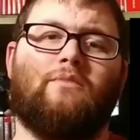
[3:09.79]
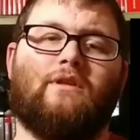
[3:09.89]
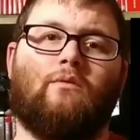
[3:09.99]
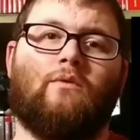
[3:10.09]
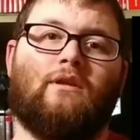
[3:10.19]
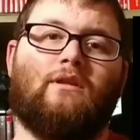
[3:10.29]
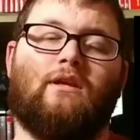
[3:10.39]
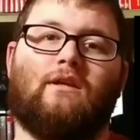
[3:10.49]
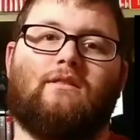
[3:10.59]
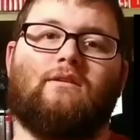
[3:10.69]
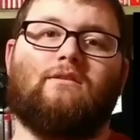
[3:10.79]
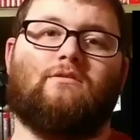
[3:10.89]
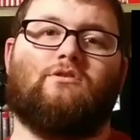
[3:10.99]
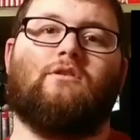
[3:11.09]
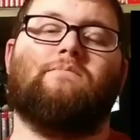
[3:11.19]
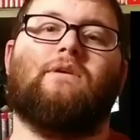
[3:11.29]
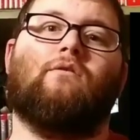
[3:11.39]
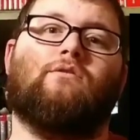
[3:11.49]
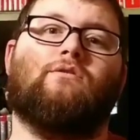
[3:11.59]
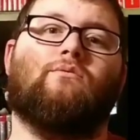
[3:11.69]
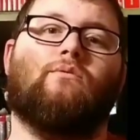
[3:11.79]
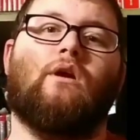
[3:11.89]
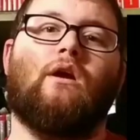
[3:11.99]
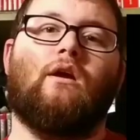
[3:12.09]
But they wanted to get these chips out to